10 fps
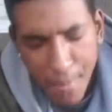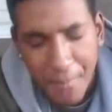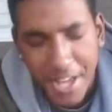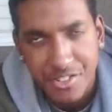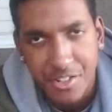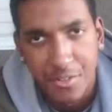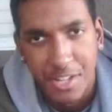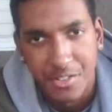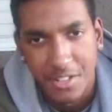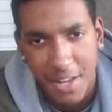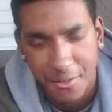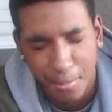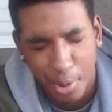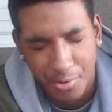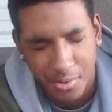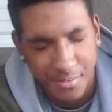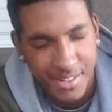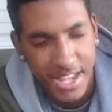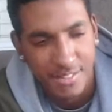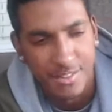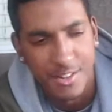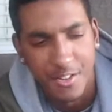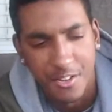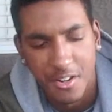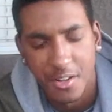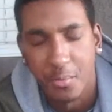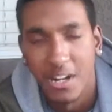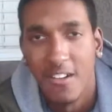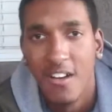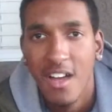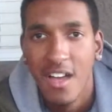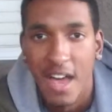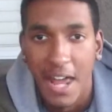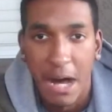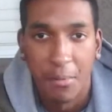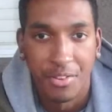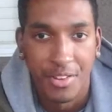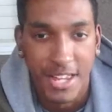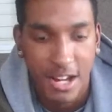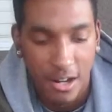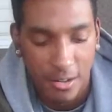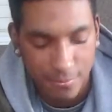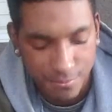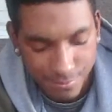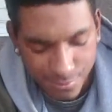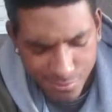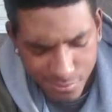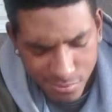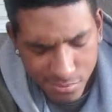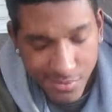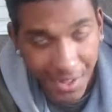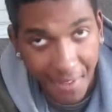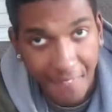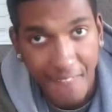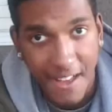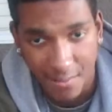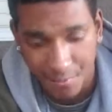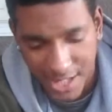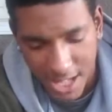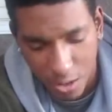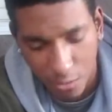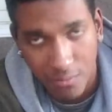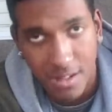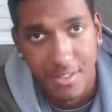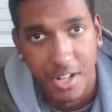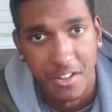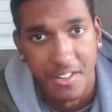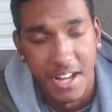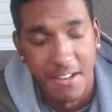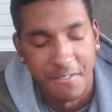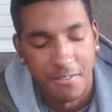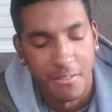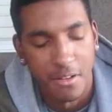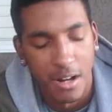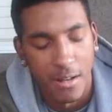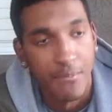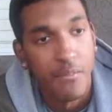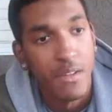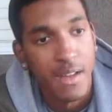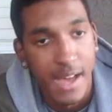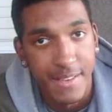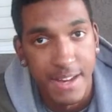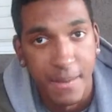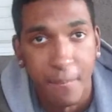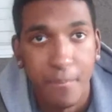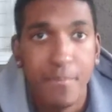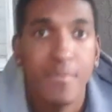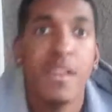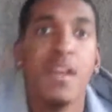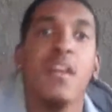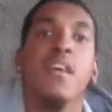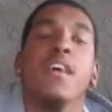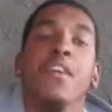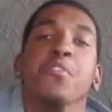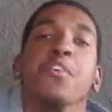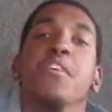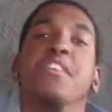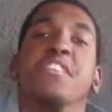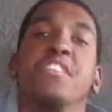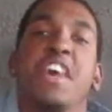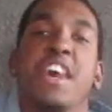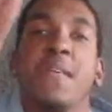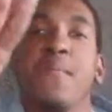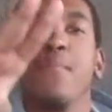make sure that you got your post notifications turned on as well. And I will see y'all in the next video. Love y'all to death. And yeah, enjoy the rest of your day.